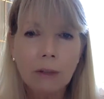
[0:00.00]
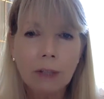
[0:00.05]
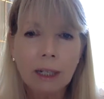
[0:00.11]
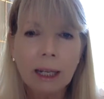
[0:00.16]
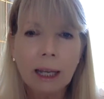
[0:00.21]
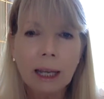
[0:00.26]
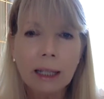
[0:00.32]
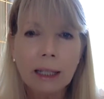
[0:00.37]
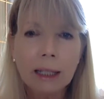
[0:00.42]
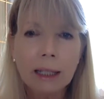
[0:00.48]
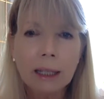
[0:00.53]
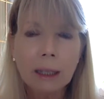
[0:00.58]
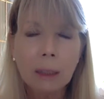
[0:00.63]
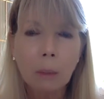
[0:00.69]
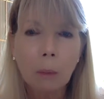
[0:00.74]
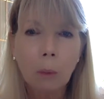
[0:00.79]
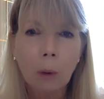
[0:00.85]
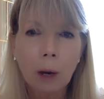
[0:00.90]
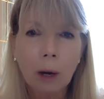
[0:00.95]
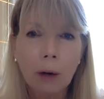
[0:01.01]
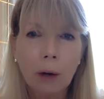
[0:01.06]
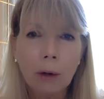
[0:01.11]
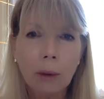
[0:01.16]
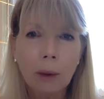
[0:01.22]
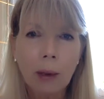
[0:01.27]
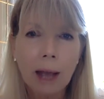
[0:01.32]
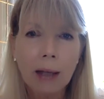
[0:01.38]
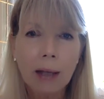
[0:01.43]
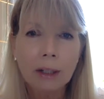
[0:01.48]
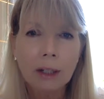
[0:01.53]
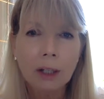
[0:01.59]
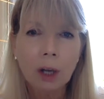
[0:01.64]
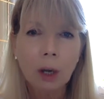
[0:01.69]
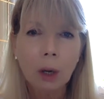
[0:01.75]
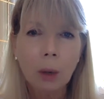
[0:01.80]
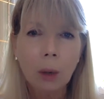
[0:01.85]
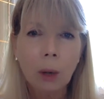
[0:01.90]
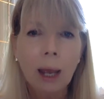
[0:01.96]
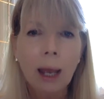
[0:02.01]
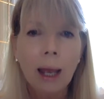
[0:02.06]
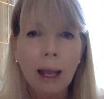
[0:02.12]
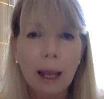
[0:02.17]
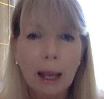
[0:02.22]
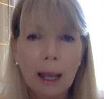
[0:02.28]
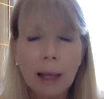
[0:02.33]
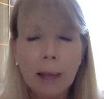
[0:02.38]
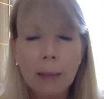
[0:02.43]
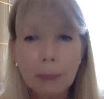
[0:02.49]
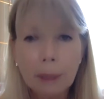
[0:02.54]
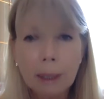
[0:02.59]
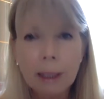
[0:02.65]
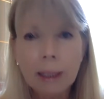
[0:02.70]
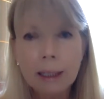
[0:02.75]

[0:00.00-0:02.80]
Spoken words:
to get somewhere you had to go A, B,